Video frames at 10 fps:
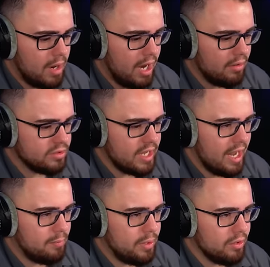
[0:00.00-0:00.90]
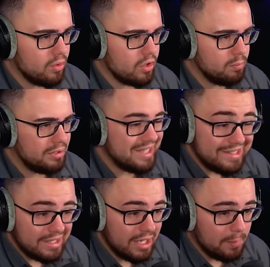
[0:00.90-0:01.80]
Miles and Peter are
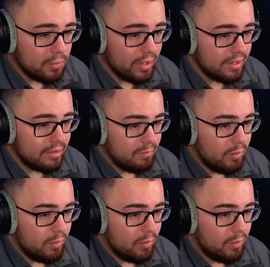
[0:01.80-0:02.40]
completely upgraded.